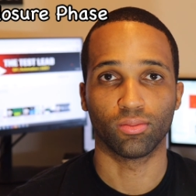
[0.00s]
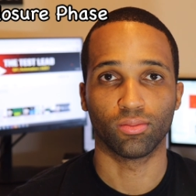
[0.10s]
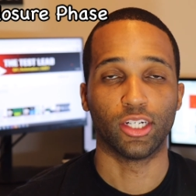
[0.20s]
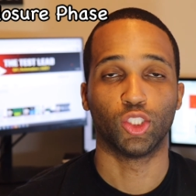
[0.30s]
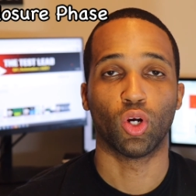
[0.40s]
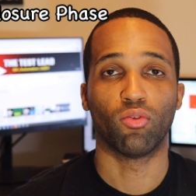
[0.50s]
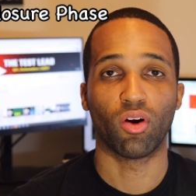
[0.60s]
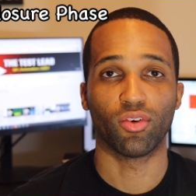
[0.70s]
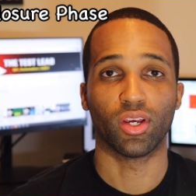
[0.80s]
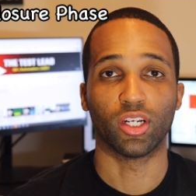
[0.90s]
and ensure a
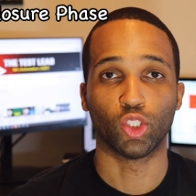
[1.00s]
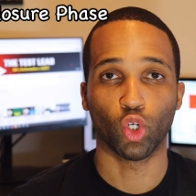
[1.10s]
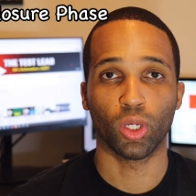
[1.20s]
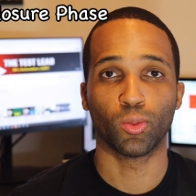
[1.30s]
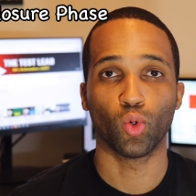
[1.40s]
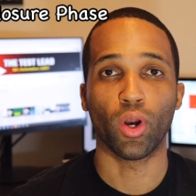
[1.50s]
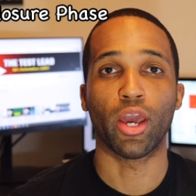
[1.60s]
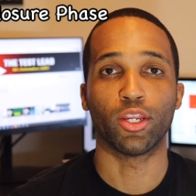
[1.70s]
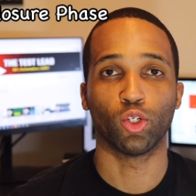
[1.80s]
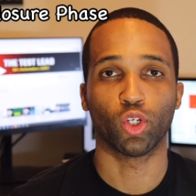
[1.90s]
very enjoyable
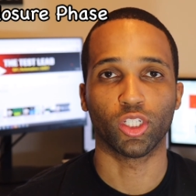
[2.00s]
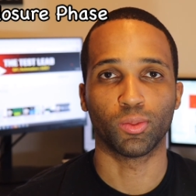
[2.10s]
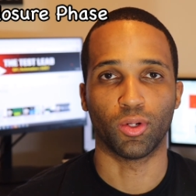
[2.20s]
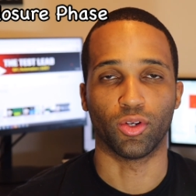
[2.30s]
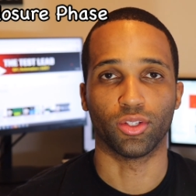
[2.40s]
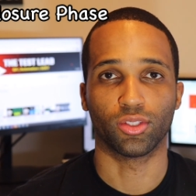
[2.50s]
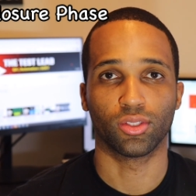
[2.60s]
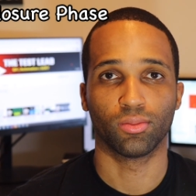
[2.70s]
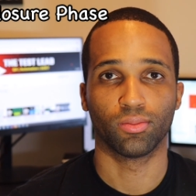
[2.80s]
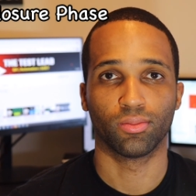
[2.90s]
end user
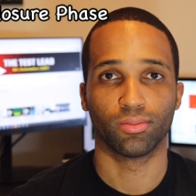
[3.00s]
experience.